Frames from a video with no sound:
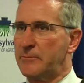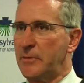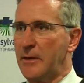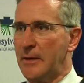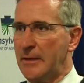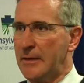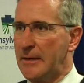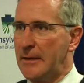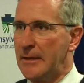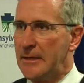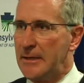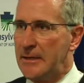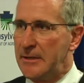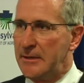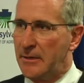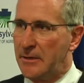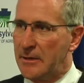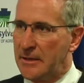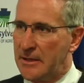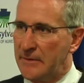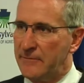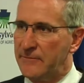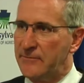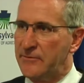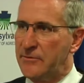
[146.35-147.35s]
but to
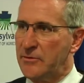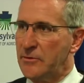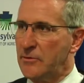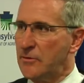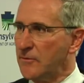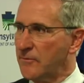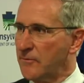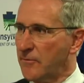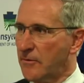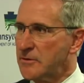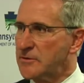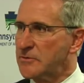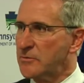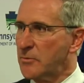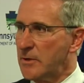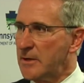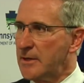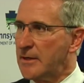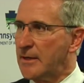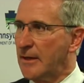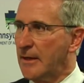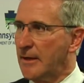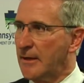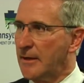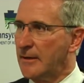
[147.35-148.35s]
get through the first
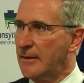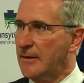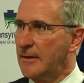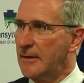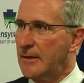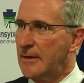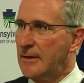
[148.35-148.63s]
weekend,